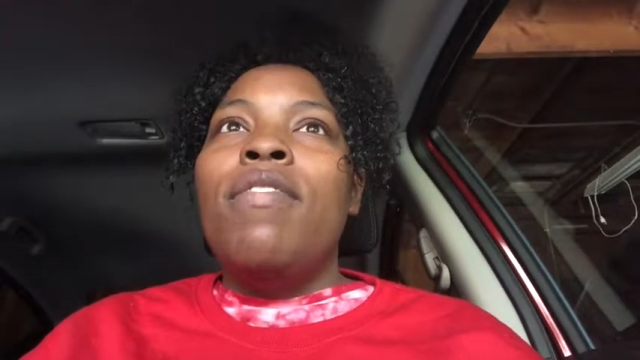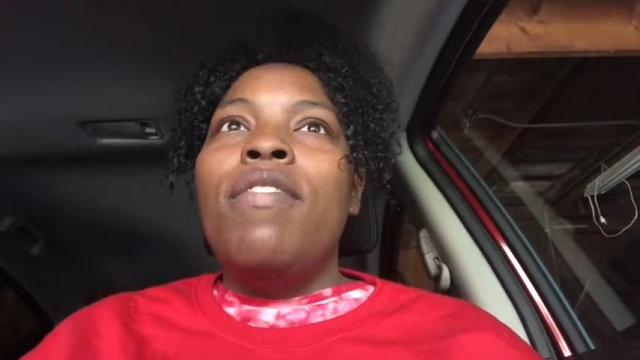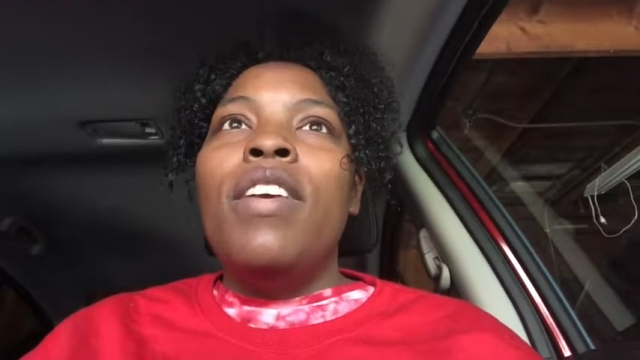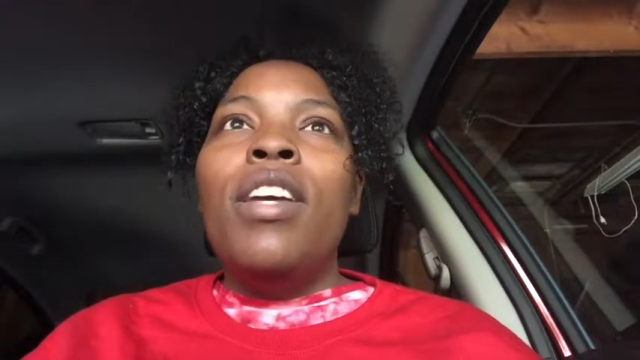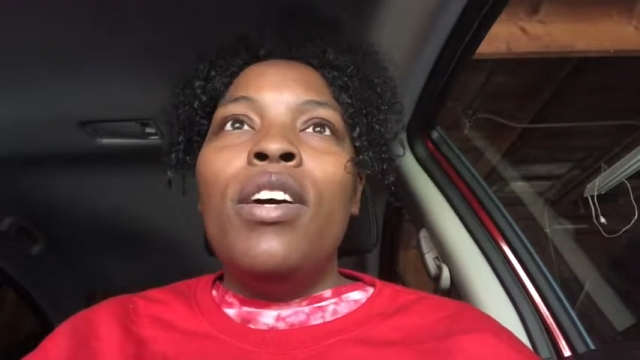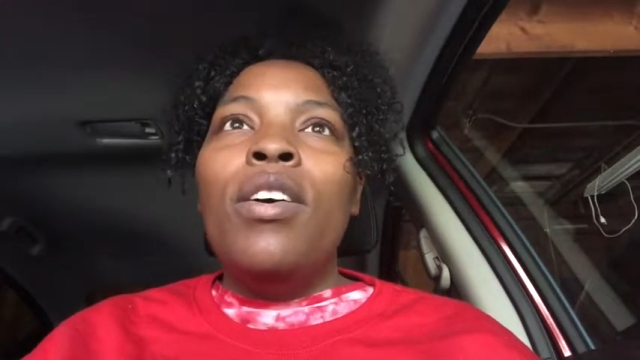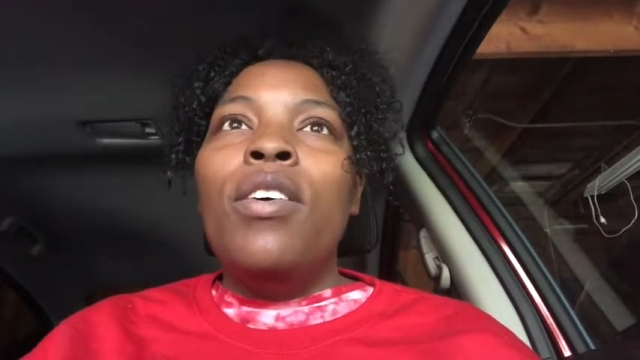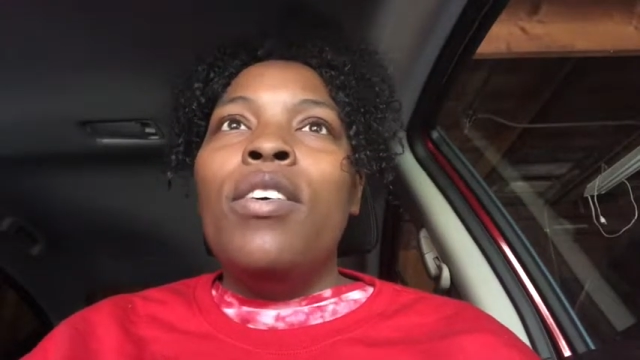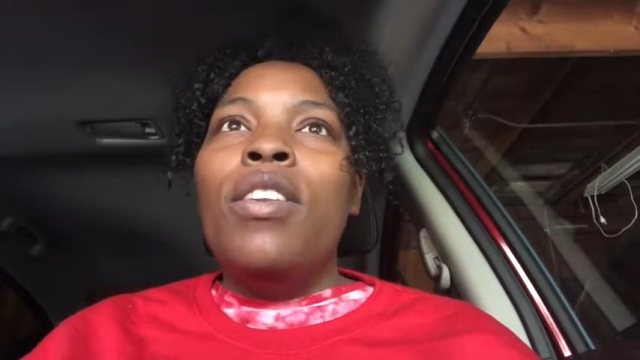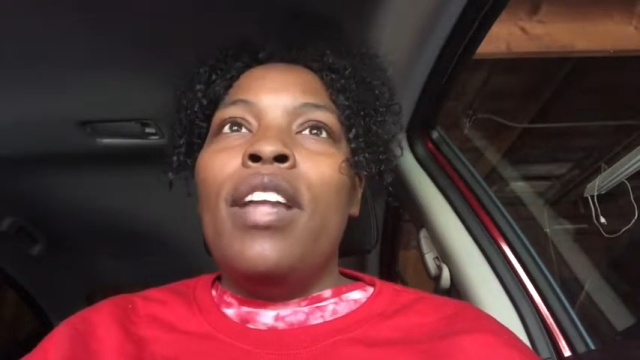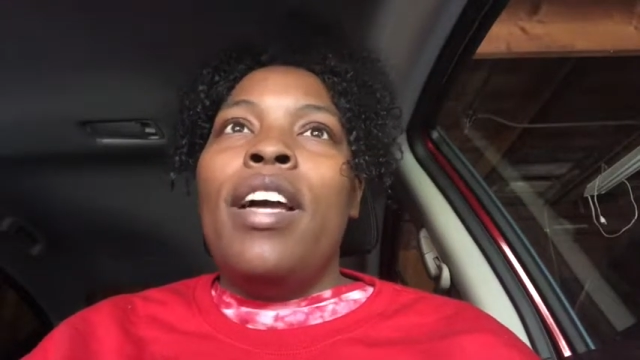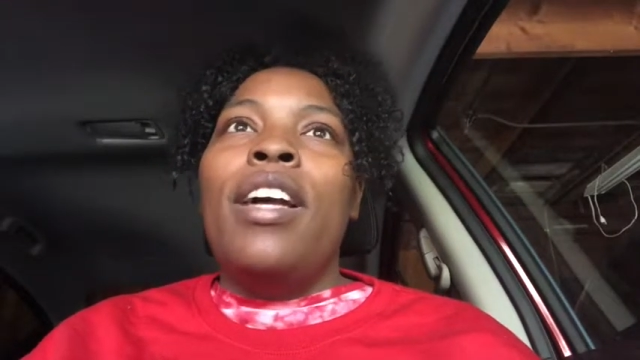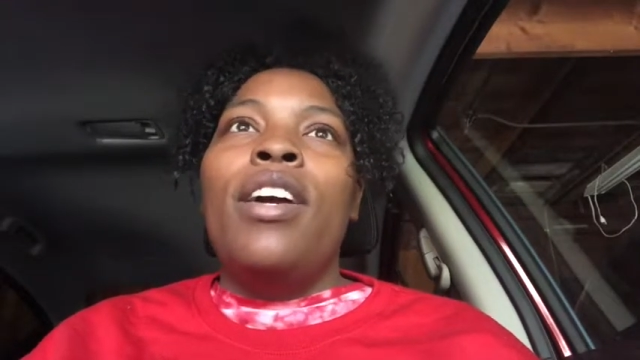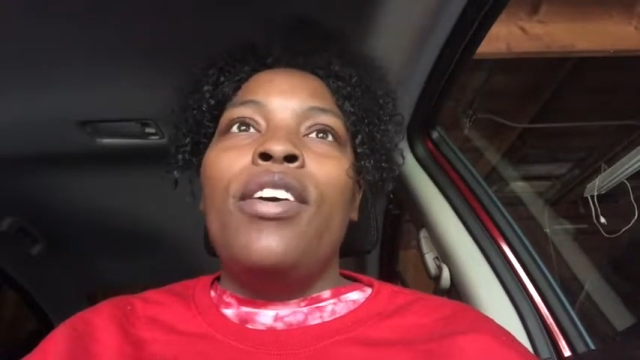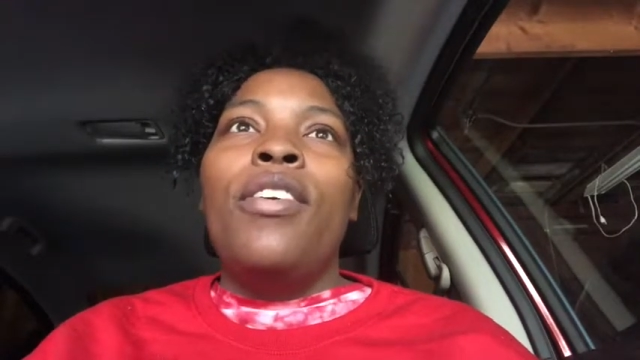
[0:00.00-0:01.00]
field,
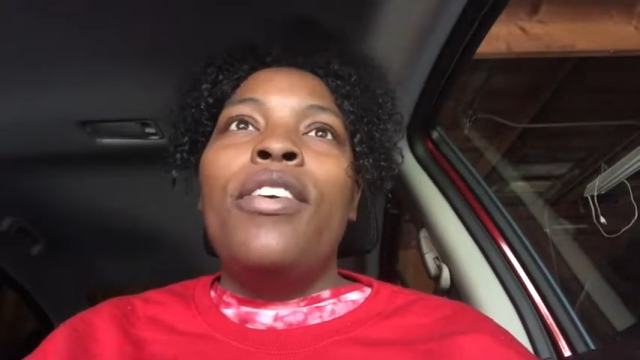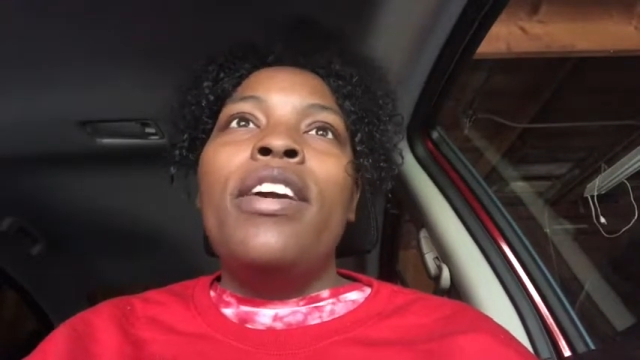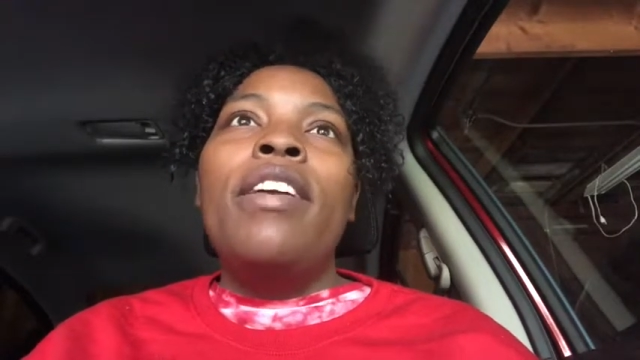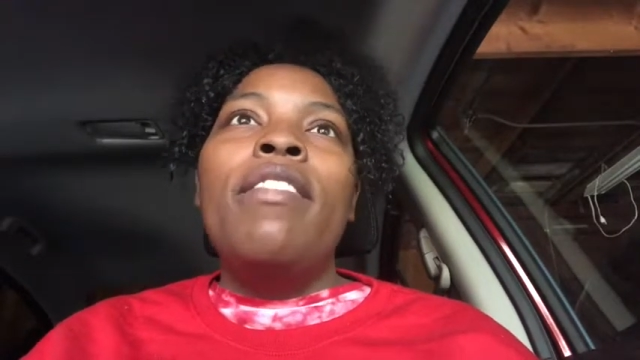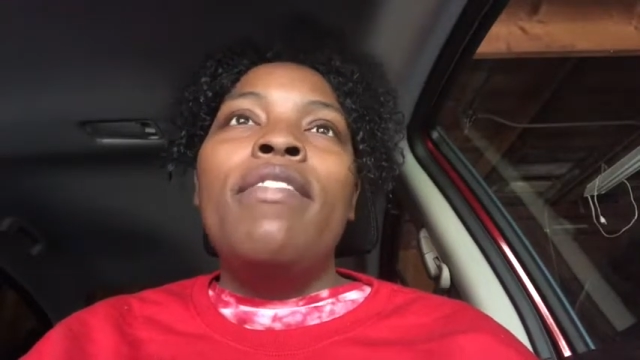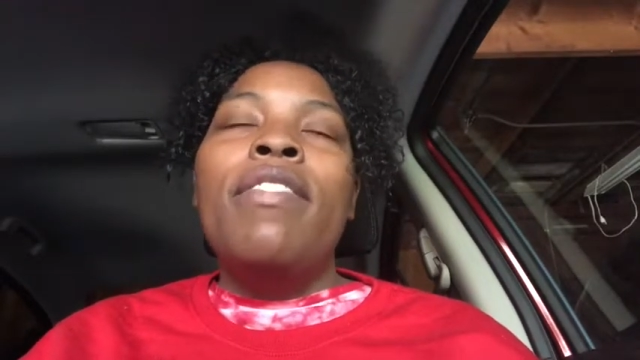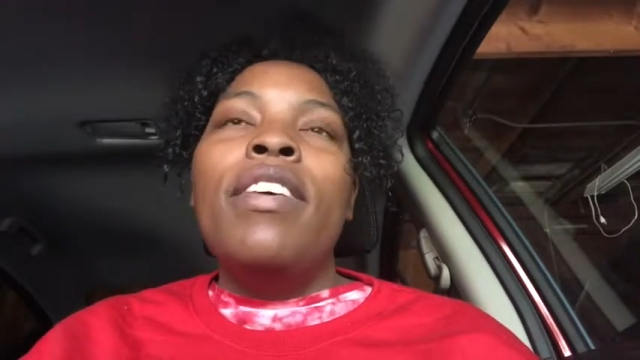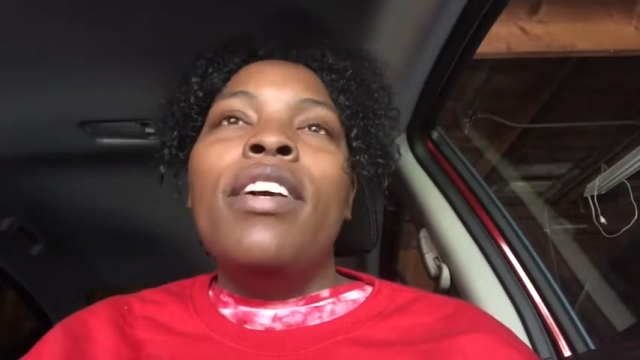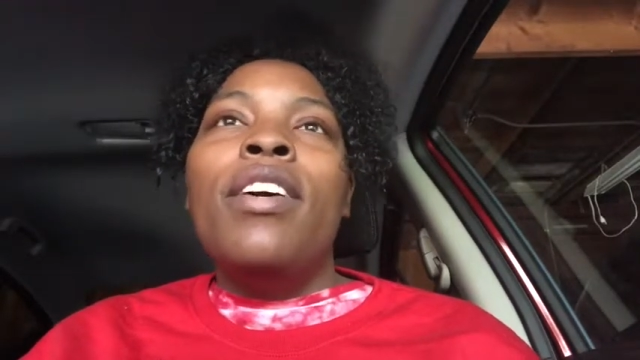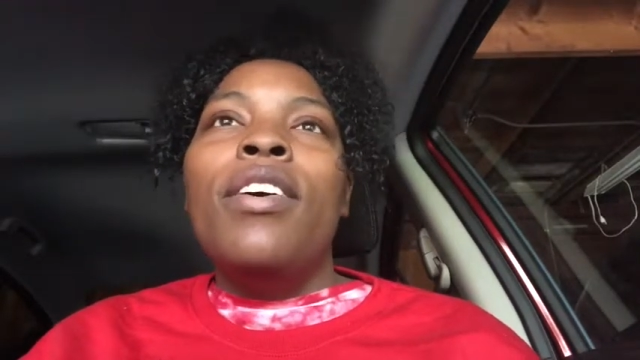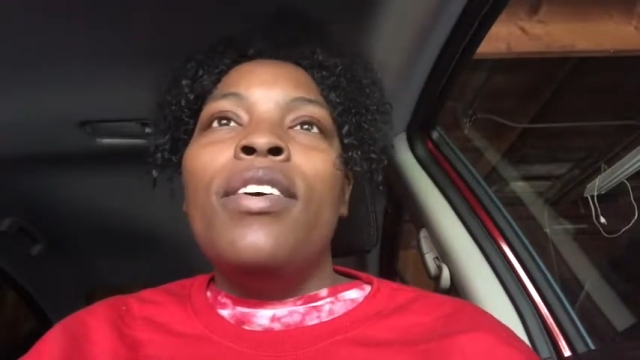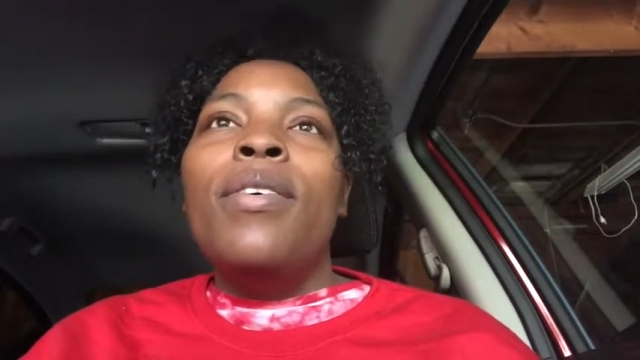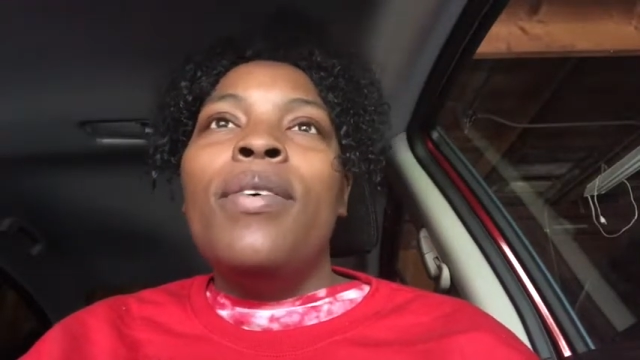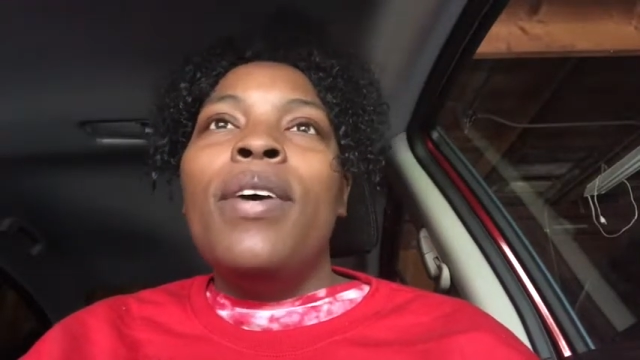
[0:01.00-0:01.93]
like a green field,